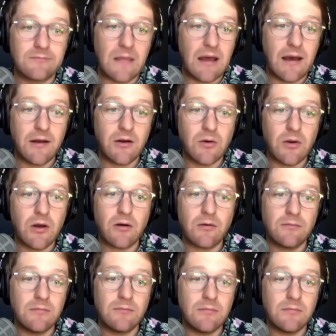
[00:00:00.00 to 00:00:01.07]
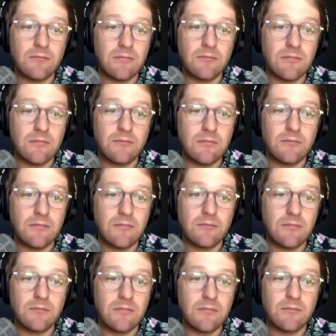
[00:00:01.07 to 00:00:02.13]
I think that we've
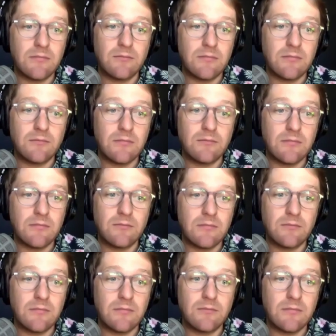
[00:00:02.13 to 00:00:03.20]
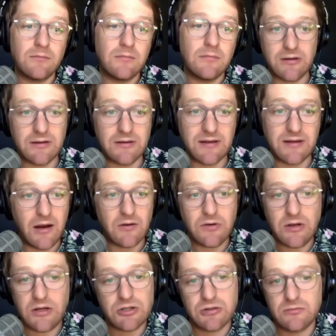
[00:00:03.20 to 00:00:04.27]
taken some of the most aggressive action in the entire
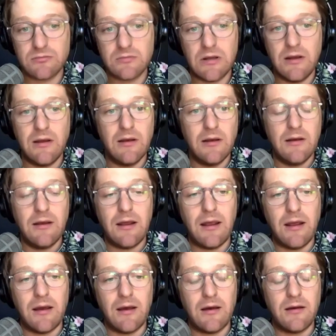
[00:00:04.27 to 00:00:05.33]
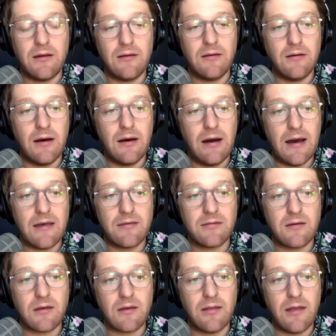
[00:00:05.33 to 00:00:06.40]
nation. And I
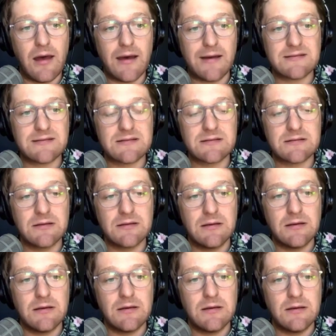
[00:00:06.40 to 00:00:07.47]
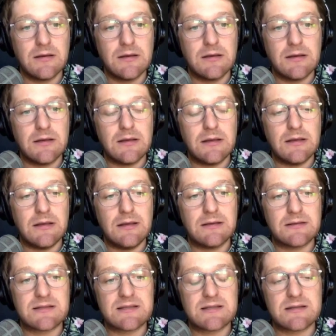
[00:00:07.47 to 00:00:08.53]
think that
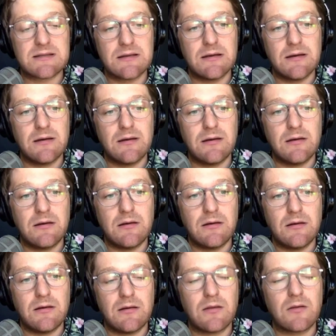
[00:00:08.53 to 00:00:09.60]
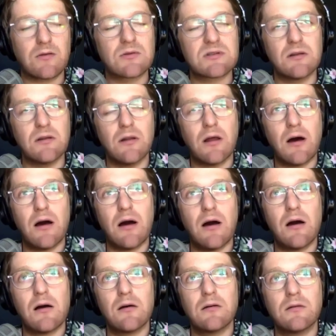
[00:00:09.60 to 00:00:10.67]
there was a
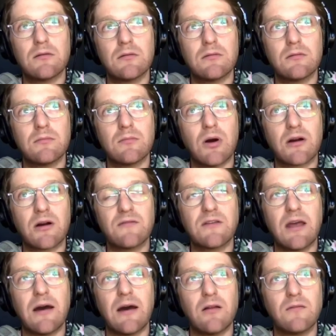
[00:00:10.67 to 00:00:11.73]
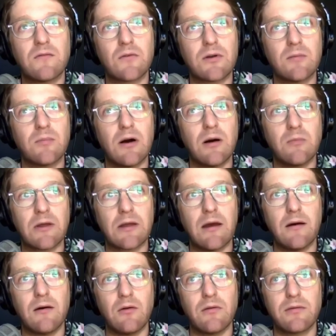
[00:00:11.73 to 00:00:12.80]
law, part of California public
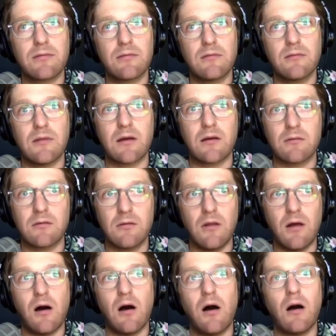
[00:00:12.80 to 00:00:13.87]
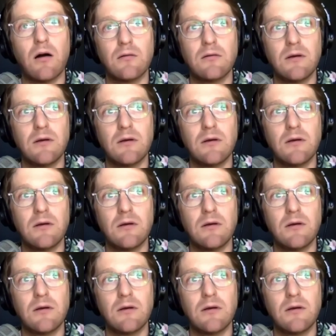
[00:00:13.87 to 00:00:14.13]
health, like law,